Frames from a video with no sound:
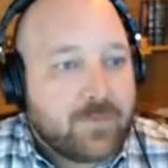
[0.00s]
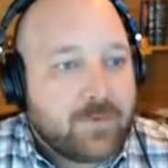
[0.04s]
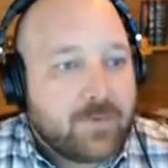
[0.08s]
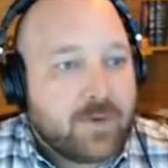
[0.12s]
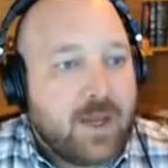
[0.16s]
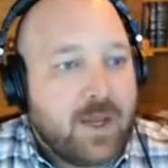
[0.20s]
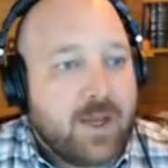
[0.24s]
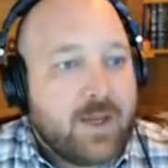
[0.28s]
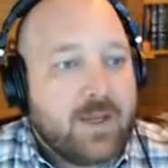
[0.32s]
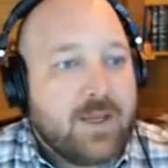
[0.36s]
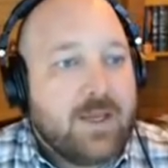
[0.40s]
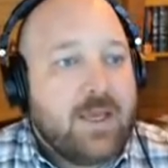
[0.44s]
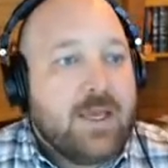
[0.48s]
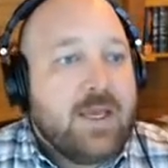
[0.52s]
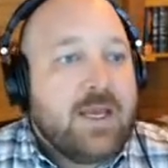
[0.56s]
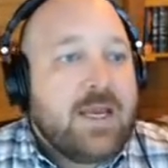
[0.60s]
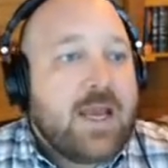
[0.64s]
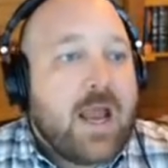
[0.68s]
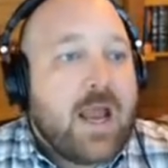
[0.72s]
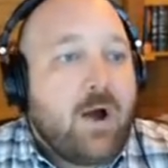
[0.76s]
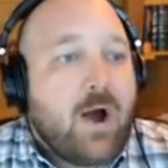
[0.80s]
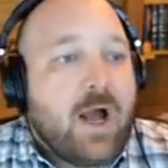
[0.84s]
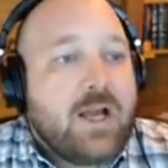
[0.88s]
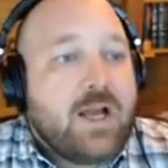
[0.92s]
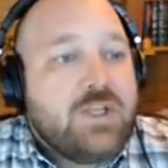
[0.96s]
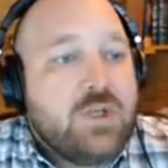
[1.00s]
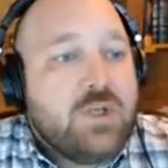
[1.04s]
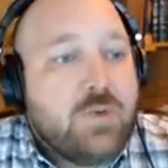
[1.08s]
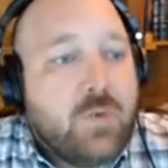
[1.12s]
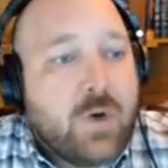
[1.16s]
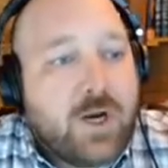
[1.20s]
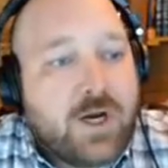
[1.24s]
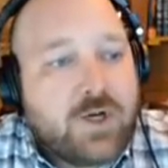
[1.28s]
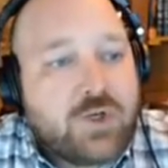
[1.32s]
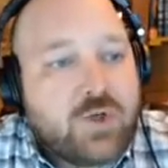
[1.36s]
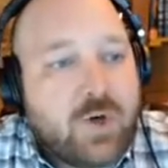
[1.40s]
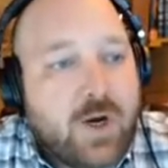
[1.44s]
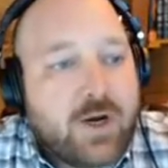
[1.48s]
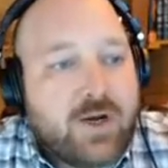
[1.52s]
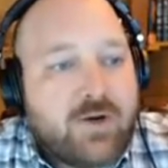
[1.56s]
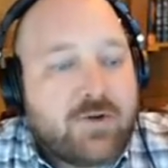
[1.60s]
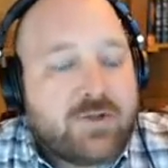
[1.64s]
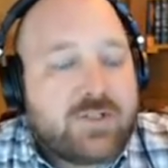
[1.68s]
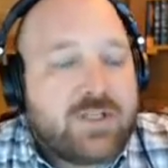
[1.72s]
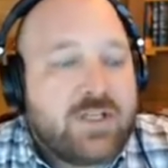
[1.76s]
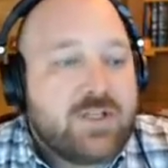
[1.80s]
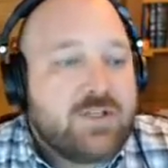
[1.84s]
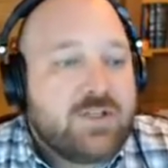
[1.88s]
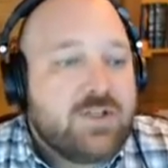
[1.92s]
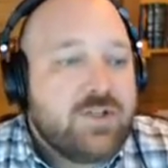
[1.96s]
Okay. Now, I do want to draw your
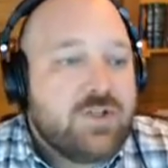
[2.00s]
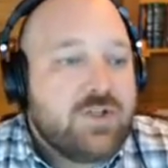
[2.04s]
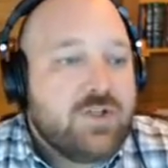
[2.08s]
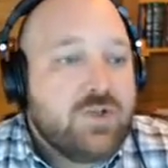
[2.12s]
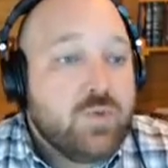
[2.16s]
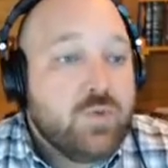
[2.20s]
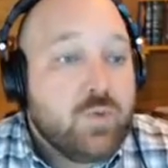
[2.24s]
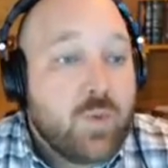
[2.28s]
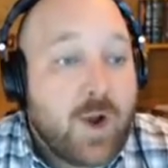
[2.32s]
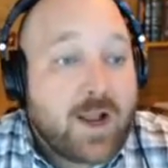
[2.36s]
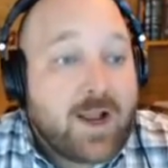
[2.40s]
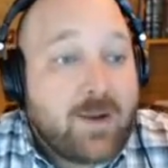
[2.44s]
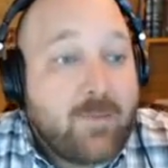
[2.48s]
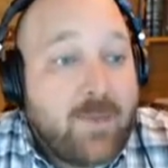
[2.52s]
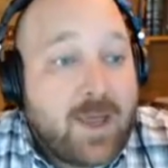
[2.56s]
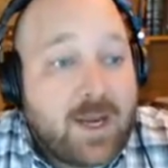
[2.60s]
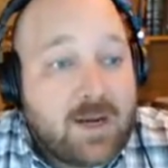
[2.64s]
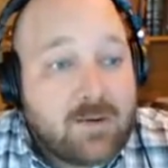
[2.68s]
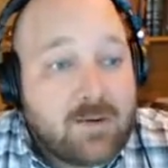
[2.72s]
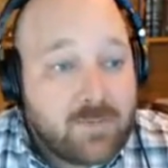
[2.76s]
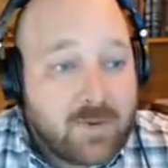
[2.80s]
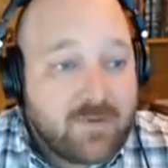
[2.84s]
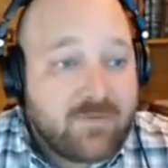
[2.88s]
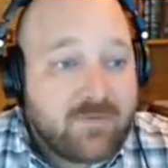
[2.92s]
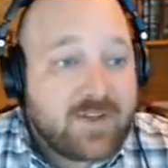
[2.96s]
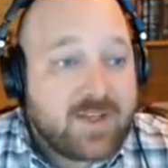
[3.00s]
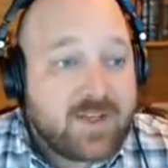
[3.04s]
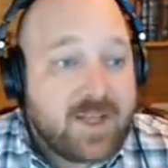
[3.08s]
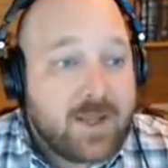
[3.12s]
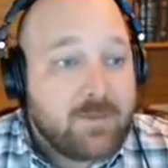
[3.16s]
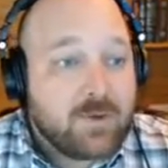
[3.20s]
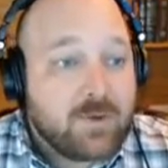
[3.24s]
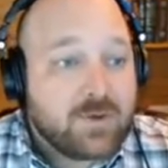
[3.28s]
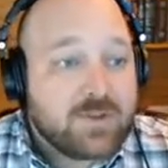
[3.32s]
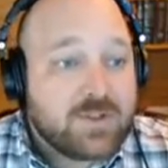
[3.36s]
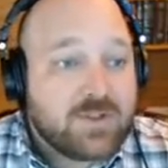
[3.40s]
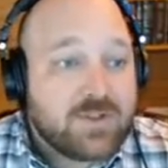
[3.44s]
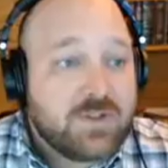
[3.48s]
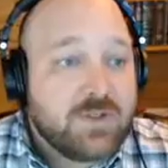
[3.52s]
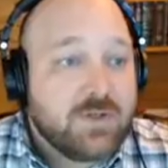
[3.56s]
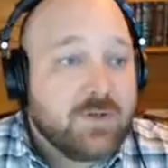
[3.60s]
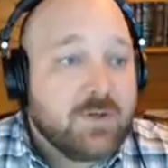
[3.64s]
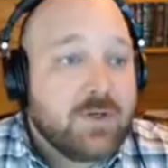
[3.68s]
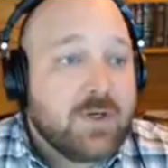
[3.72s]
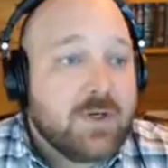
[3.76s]
attention to recommended pivot tables too.